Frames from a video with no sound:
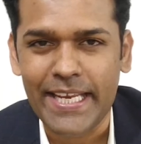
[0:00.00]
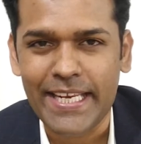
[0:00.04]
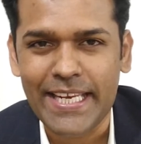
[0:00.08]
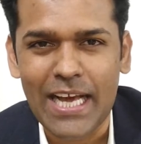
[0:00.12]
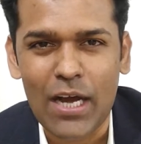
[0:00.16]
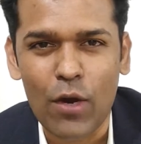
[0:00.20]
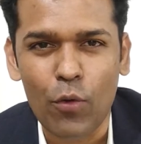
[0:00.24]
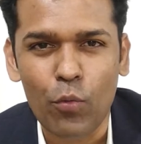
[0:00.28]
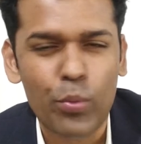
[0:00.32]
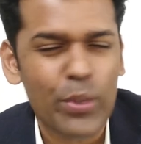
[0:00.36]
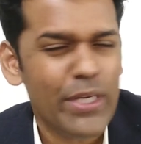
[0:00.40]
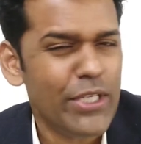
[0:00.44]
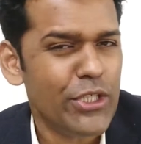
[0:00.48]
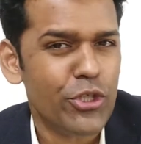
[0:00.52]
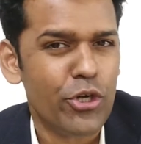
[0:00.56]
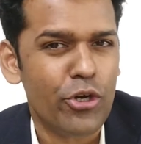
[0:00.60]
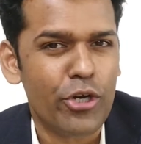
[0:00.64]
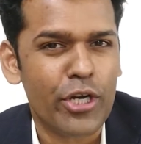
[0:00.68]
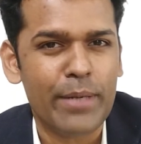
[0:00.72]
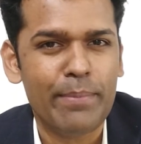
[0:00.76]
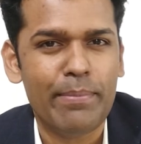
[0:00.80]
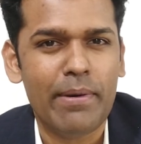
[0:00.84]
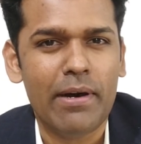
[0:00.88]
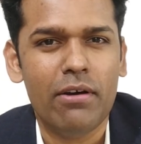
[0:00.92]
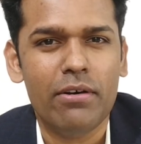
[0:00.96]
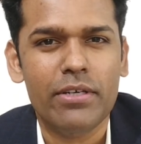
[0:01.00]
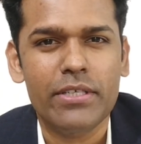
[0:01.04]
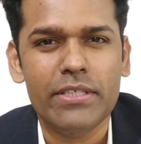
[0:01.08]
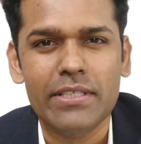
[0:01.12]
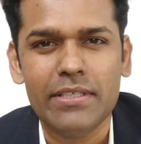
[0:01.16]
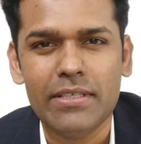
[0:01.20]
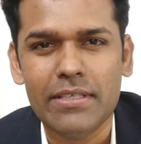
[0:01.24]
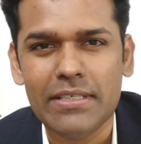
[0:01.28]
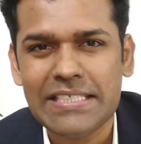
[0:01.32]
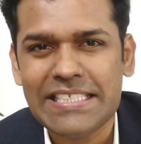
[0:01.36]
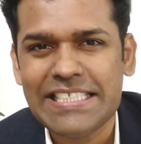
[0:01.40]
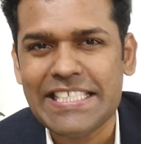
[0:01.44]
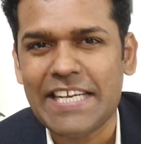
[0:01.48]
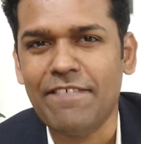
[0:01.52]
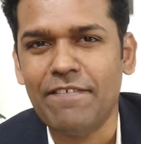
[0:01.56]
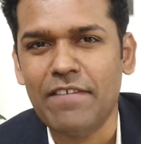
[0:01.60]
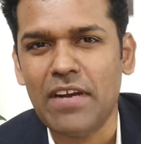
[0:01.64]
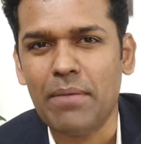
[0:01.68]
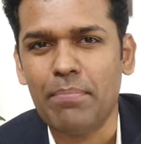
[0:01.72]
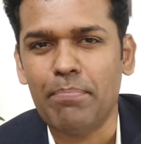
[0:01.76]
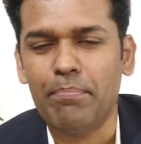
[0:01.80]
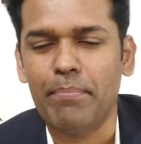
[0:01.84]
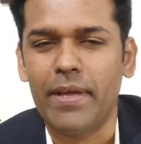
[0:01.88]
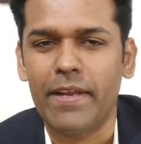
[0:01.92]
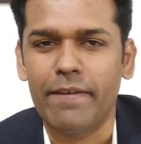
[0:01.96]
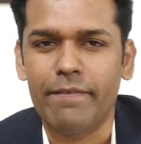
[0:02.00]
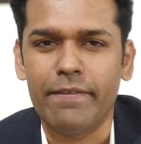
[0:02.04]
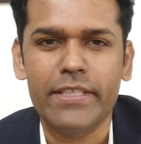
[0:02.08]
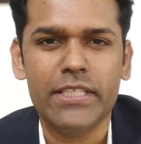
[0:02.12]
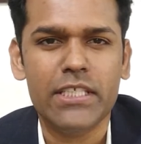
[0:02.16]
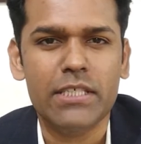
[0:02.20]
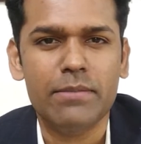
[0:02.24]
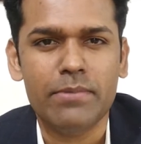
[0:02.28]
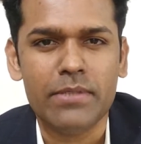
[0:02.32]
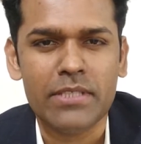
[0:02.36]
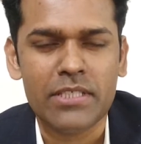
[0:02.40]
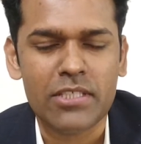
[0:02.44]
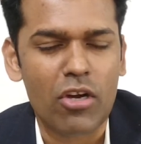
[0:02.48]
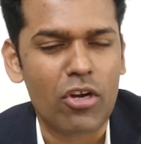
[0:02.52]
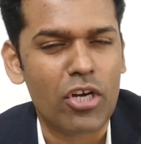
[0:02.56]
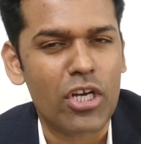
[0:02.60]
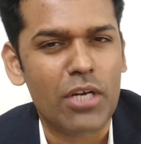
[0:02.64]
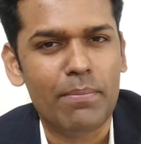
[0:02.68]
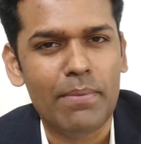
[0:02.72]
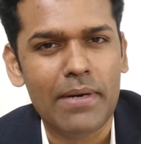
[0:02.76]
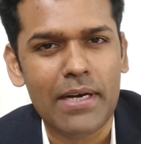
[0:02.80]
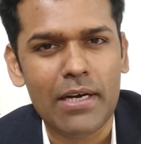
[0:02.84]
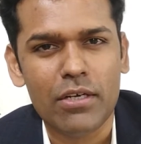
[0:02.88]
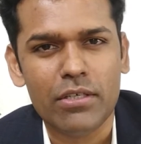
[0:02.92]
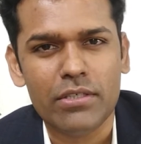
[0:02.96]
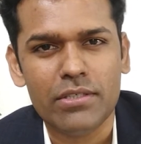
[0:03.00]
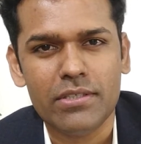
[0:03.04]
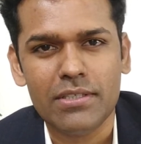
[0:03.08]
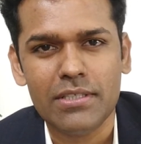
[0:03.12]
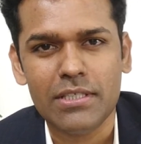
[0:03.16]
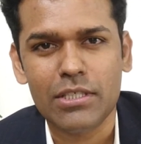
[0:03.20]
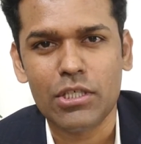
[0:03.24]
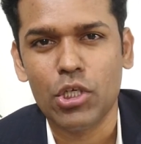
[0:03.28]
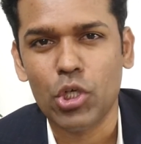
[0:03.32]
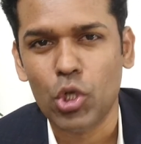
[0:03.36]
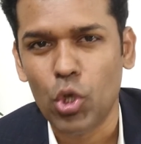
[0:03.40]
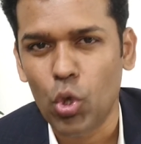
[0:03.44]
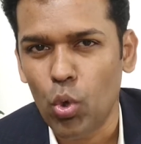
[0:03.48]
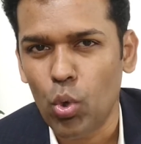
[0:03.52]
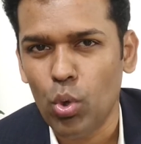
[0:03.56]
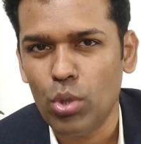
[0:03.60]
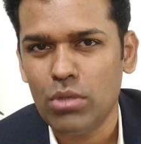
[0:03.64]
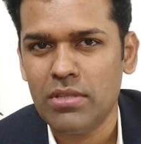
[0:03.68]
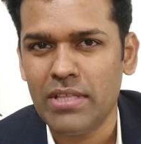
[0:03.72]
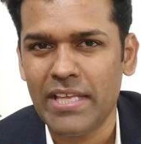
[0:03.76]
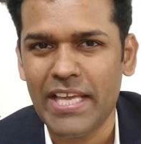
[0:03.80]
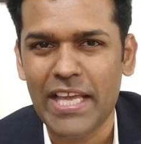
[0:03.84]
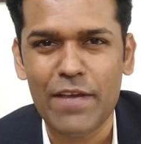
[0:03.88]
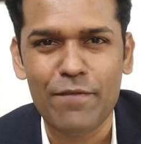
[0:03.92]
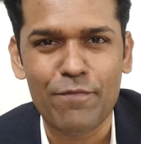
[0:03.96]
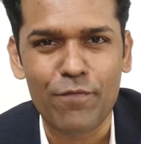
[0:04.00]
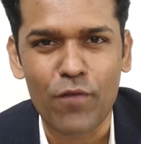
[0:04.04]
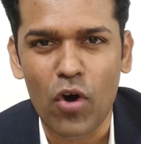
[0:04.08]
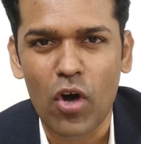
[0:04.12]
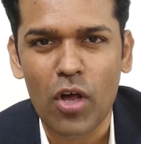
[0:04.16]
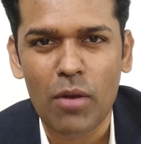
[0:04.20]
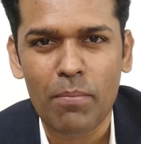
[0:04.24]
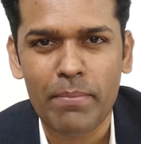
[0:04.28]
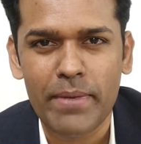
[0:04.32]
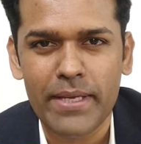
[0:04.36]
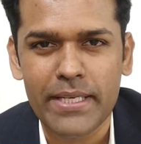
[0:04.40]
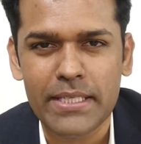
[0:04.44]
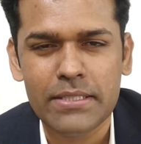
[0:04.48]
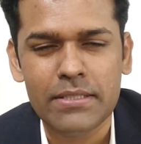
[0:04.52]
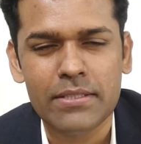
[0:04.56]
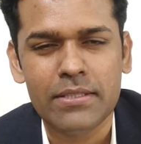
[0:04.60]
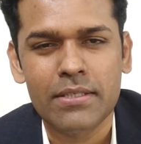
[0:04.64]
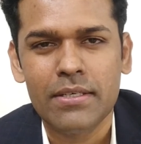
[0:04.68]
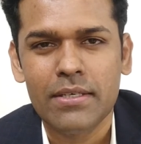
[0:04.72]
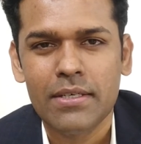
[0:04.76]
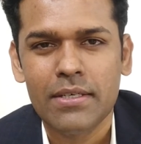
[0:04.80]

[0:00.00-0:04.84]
Now we talk about development. We talk about growth, evolvement,